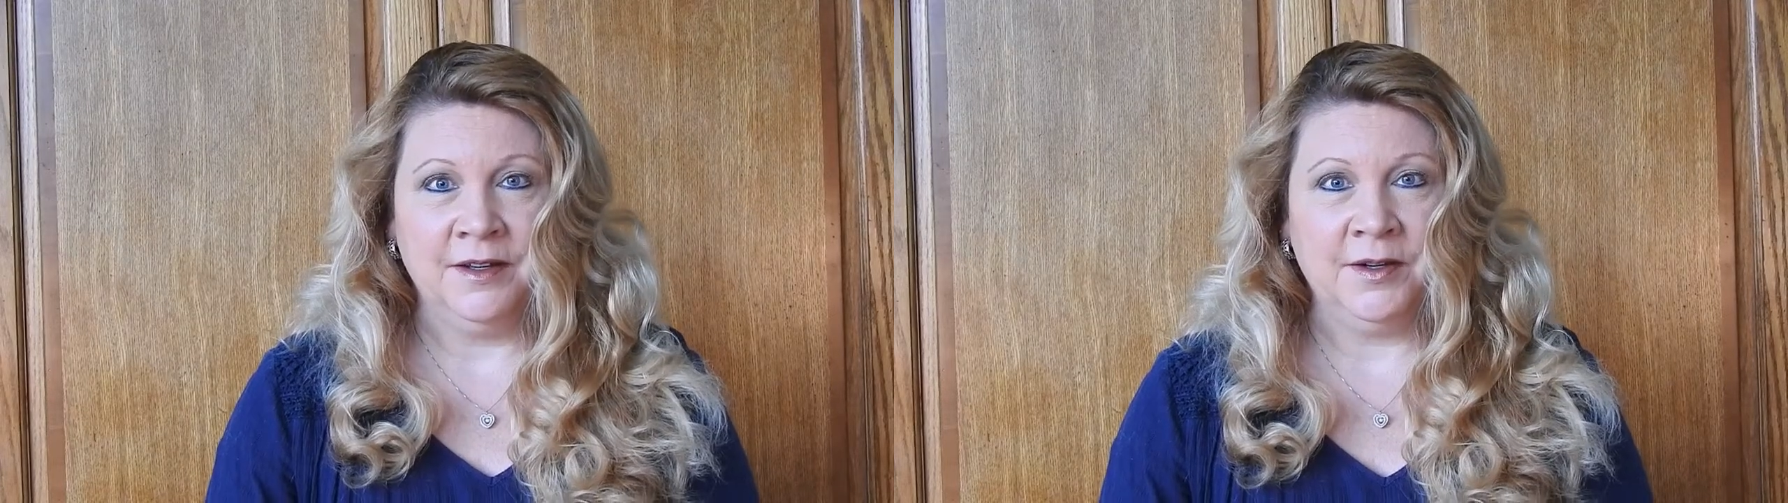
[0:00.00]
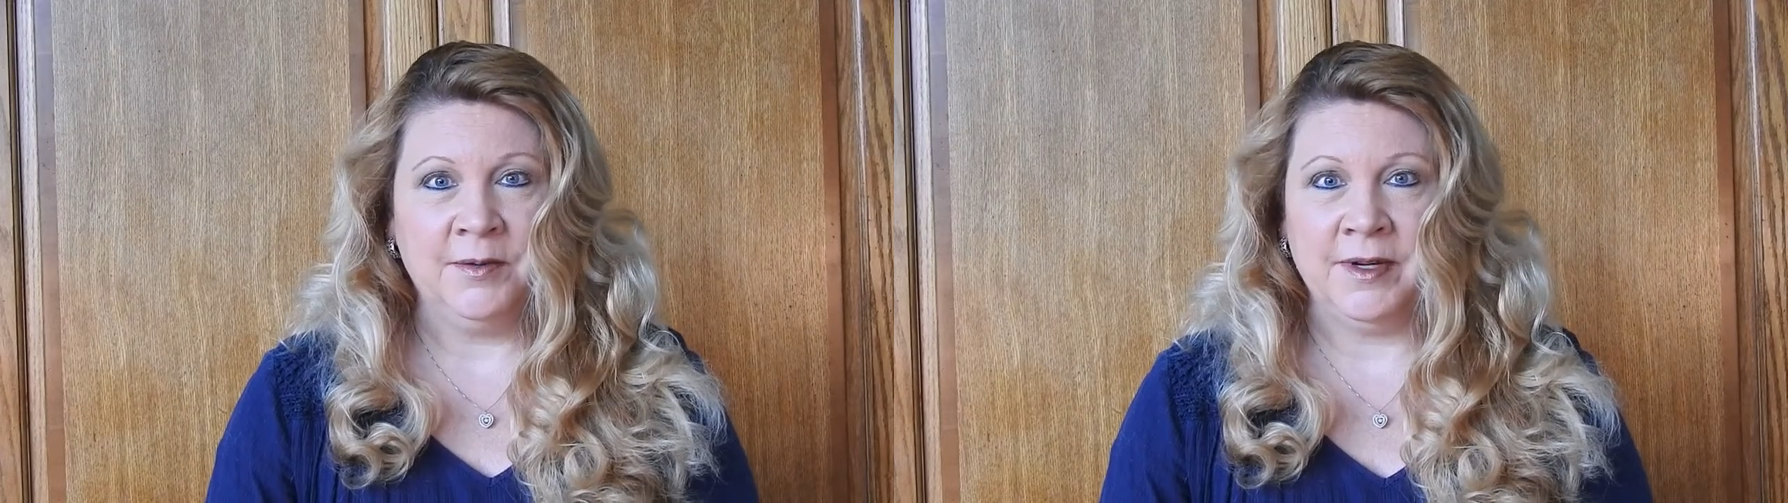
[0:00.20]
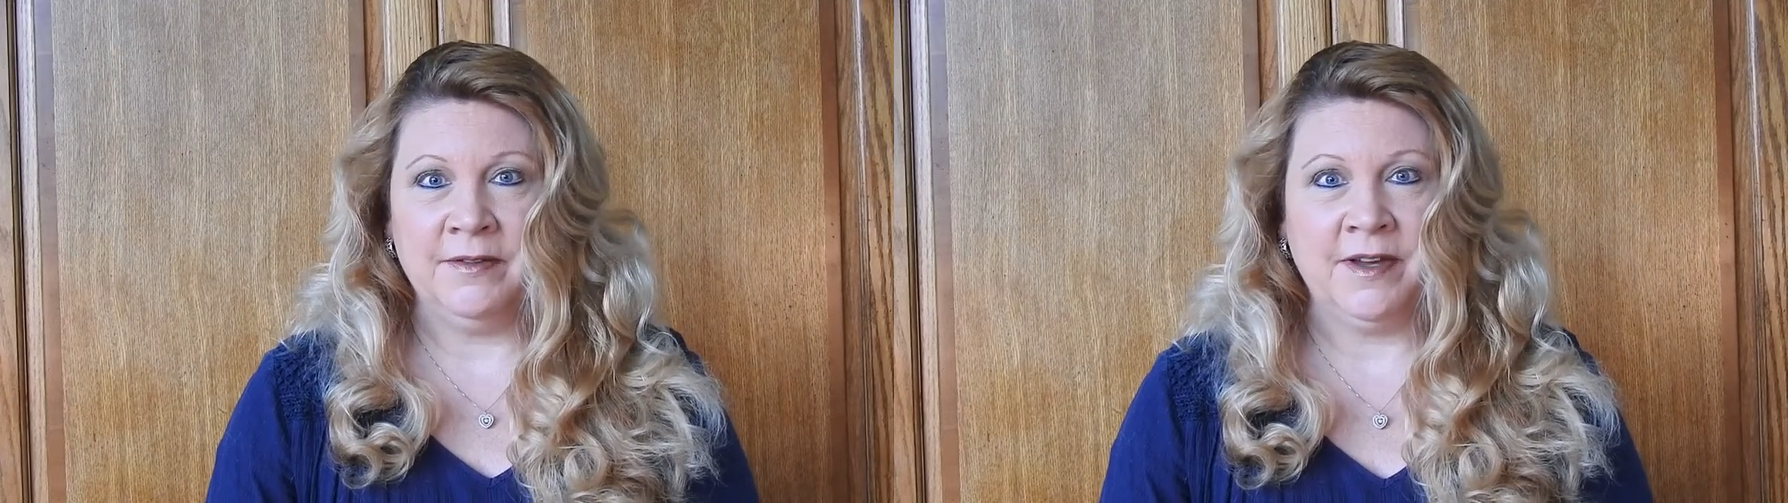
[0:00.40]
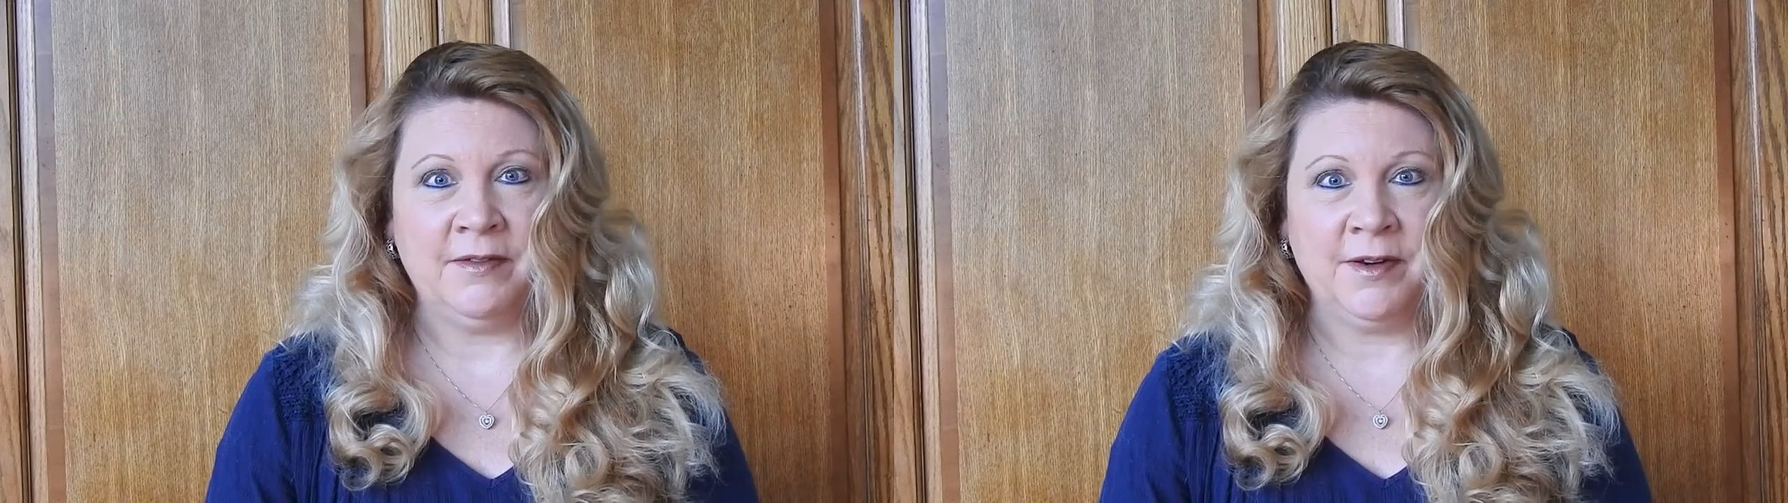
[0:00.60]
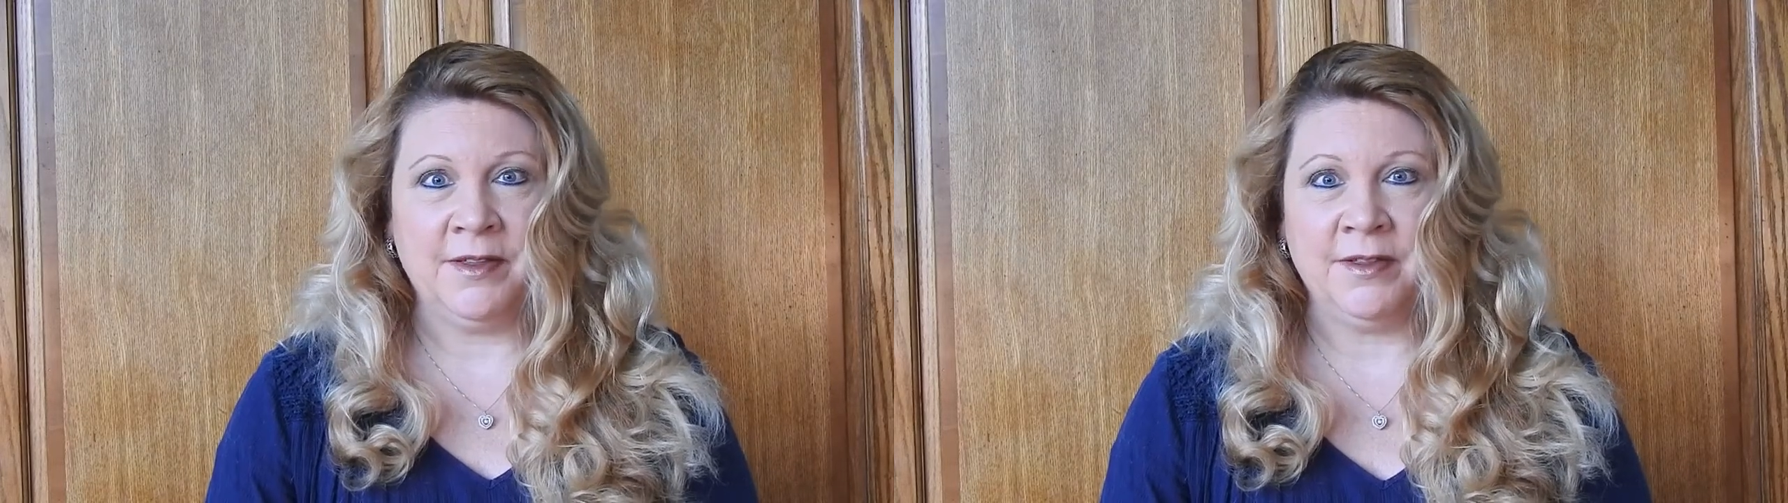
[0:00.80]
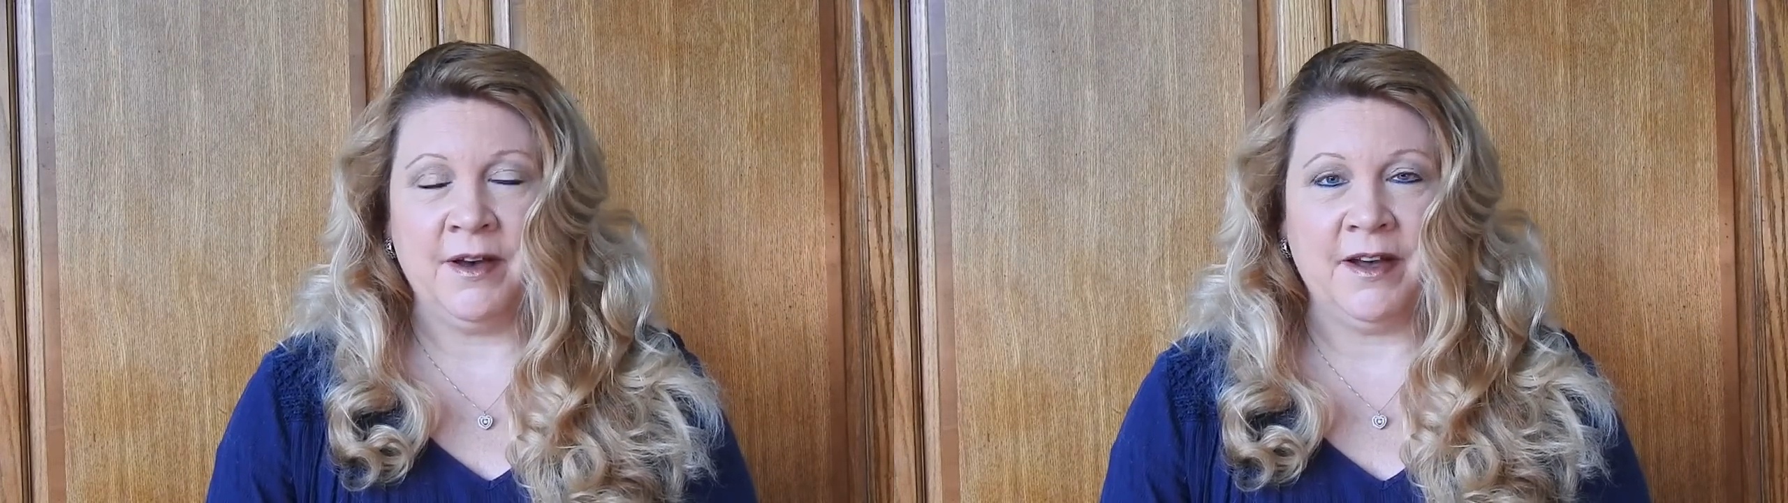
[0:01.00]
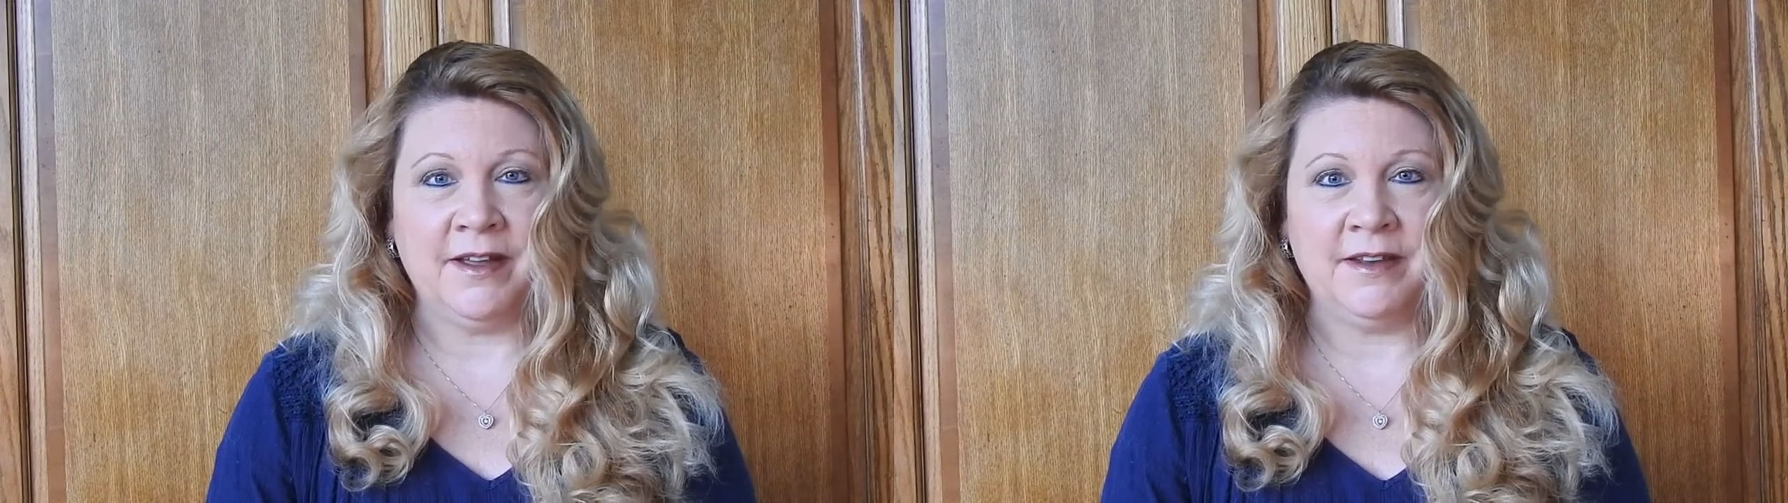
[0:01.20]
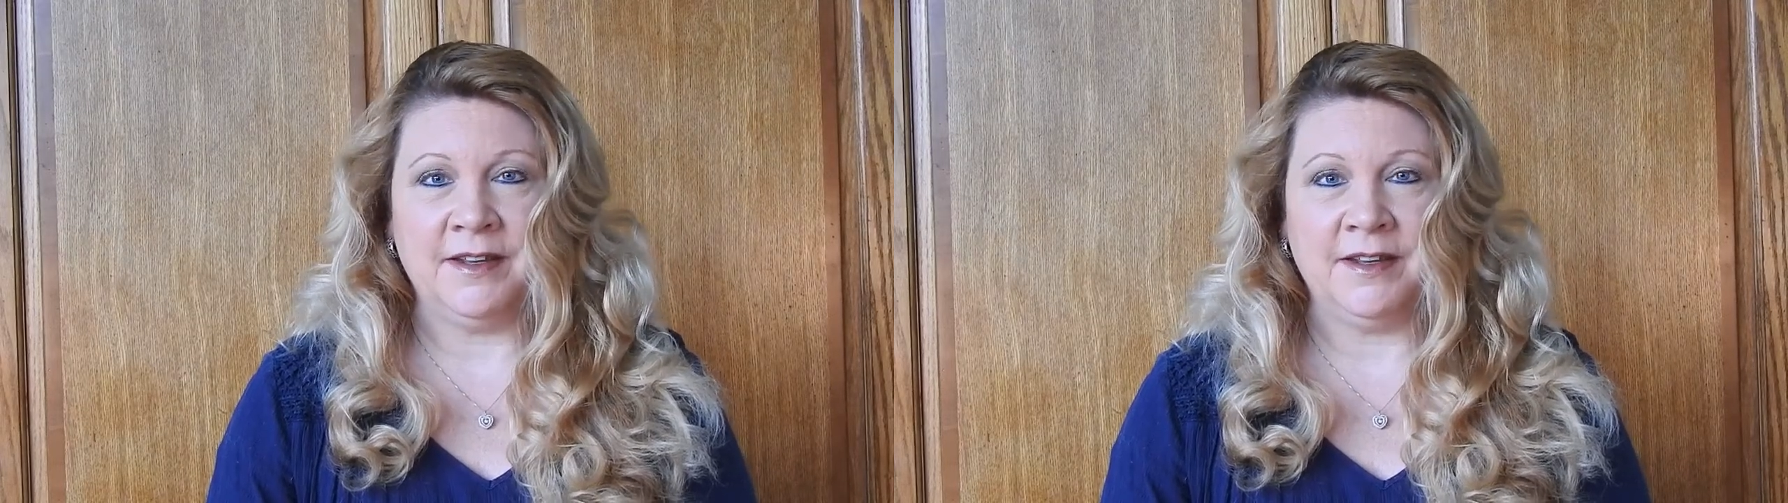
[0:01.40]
Who would have ever thought